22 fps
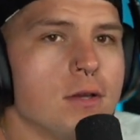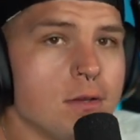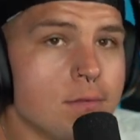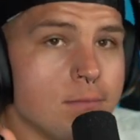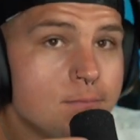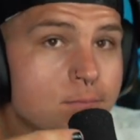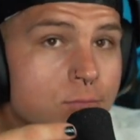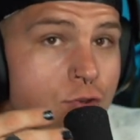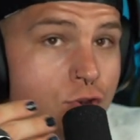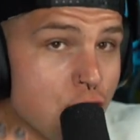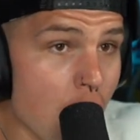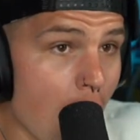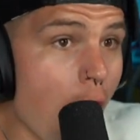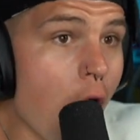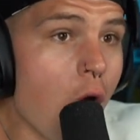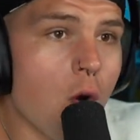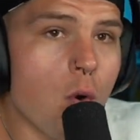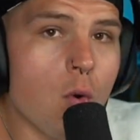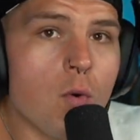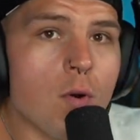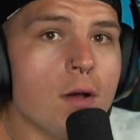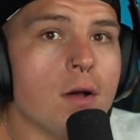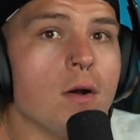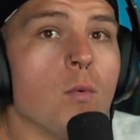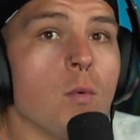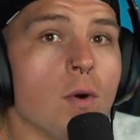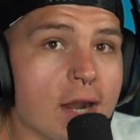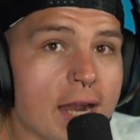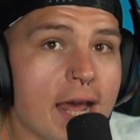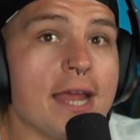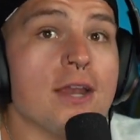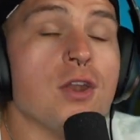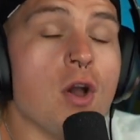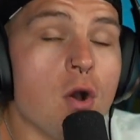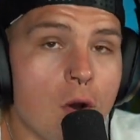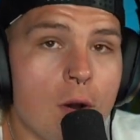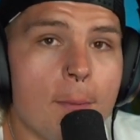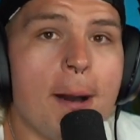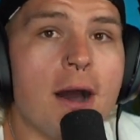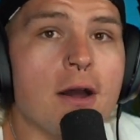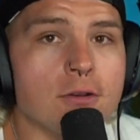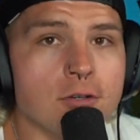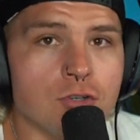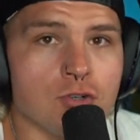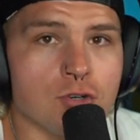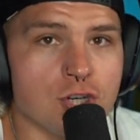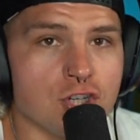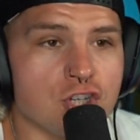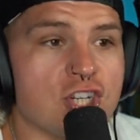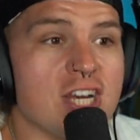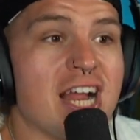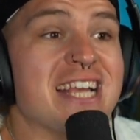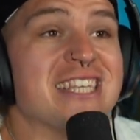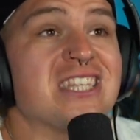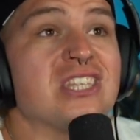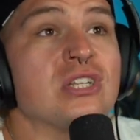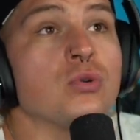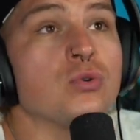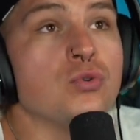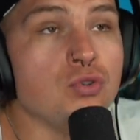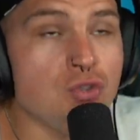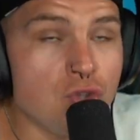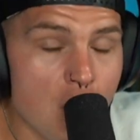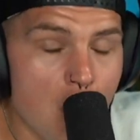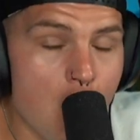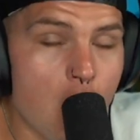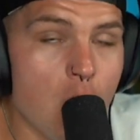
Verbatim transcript: know what I know about nutrition. I still know